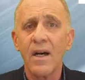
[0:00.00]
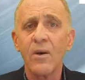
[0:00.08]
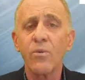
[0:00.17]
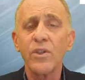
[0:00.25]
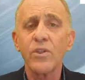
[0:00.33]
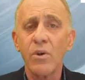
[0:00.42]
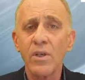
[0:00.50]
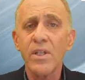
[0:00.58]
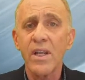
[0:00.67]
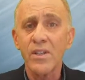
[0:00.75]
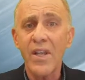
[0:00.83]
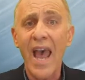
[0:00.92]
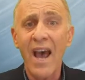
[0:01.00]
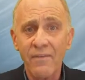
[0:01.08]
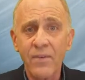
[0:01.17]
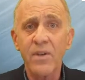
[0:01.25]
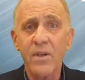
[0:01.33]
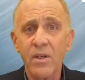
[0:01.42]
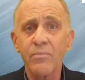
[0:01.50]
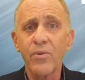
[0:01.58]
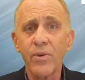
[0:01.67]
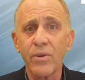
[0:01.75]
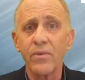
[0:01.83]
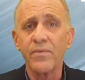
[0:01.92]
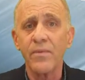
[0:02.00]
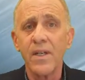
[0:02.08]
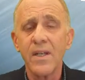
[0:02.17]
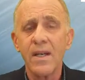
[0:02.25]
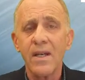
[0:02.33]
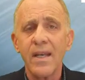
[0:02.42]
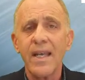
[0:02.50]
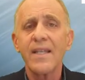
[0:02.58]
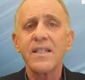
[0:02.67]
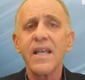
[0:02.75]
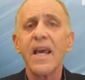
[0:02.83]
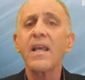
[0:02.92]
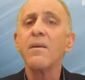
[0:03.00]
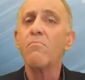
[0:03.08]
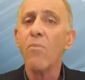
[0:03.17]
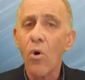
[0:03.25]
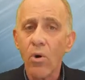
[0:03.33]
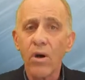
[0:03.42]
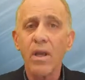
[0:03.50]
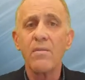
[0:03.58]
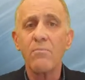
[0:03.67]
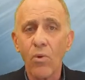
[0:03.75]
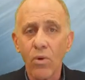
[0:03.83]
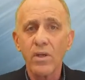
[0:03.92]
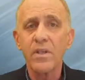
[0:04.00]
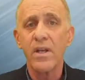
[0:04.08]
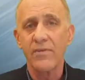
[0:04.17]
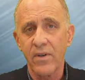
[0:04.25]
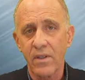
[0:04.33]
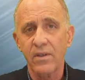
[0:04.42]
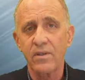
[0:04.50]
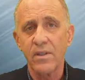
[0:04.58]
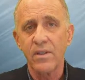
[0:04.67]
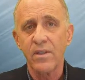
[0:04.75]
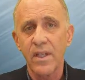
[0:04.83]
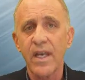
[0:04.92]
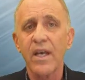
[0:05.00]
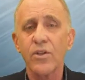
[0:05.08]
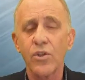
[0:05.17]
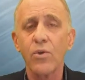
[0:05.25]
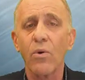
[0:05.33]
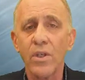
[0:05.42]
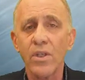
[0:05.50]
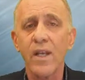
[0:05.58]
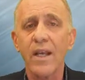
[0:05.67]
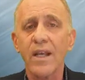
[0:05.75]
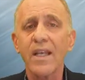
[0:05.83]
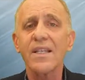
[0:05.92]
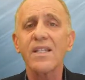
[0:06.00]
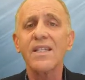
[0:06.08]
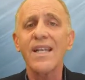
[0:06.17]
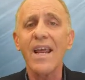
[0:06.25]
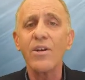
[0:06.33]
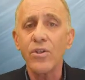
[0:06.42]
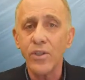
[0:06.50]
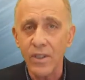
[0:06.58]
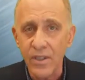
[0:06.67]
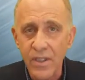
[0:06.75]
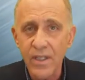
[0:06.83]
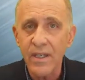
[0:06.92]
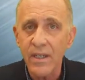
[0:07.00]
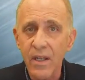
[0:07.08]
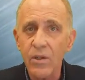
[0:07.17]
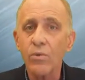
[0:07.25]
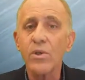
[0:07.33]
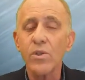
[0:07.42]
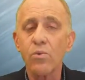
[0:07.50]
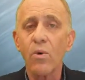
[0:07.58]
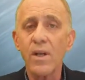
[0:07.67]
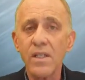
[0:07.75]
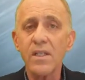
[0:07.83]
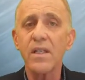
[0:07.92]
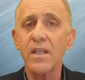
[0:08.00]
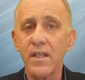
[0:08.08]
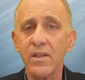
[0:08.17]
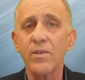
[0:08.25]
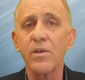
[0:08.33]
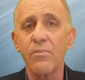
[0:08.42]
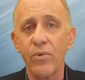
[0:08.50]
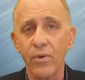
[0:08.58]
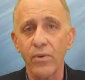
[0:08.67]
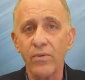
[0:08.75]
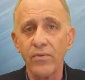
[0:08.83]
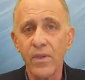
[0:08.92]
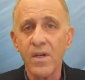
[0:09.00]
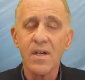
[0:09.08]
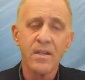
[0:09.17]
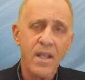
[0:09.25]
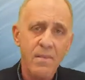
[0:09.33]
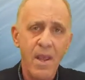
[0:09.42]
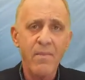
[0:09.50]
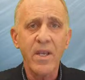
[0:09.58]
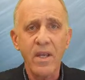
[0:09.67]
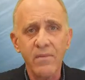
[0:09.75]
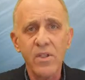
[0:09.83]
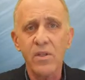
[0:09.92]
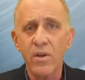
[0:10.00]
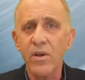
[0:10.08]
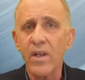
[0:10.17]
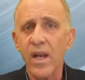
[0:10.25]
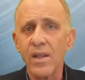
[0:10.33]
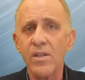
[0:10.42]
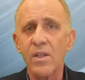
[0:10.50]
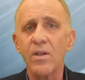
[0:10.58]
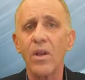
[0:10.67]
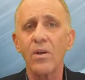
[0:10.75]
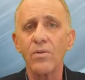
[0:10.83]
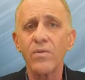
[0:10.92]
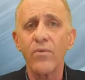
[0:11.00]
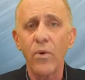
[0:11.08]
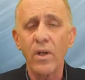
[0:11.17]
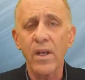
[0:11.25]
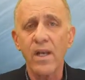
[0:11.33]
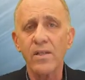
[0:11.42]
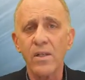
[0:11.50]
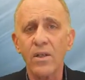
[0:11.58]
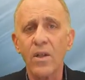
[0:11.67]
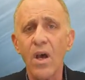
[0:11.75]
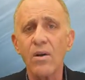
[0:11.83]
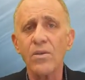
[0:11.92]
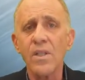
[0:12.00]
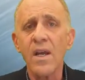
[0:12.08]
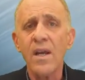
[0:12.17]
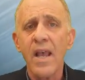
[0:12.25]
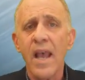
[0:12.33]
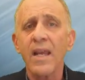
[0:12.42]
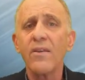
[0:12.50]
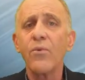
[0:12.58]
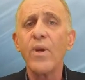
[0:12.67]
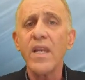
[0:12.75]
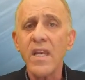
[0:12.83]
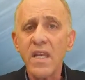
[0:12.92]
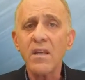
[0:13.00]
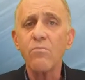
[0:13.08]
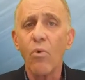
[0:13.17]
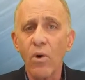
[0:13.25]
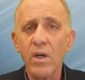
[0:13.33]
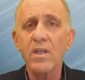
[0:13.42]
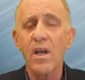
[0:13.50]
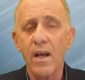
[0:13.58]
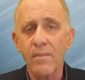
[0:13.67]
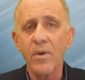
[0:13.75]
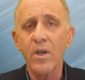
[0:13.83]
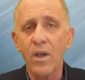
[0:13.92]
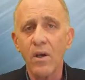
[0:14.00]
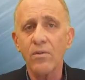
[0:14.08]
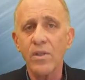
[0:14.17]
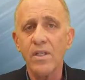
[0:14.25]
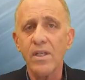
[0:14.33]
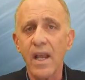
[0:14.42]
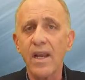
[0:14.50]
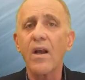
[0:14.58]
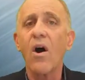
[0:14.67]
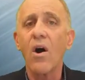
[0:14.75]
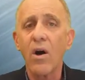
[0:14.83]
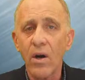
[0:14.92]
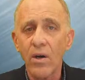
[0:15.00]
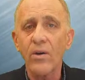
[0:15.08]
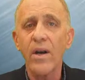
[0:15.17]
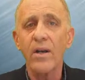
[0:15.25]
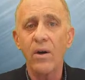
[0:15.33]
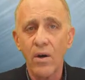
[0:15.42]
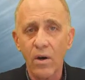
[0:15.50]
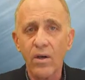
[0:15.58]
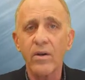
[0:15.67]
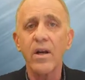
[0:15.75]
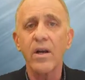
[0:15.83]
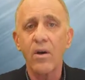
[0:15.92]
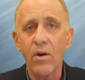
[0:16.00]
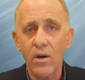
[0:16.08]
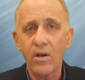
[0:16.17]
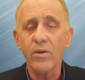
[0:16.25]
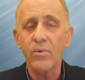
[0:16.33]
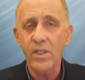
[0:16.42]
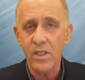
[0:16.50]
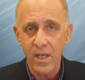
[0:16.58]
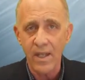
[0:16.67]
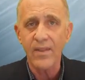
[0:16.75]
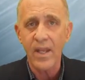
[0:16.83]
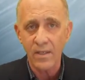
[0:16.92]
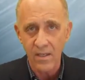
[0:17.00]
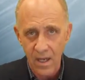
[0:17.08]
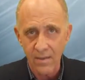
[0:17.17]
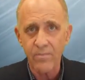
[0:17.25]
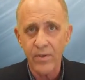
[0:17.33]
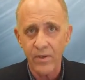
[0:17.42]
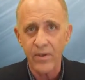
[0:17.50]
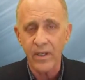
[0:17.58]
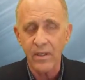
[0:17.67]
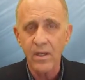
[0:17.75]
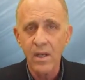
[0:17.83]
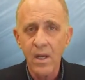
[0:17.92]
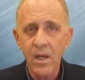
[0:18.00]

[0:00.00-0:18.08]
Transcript: uh, with short sales after they're approved. It's getting more and more difficult to get short sale extensions. In other words, once the deal's approved, they maybe give us 30 days to close, 40 days to close, and if we need more time to close, it's getting harder and harder and harder to extend that time period.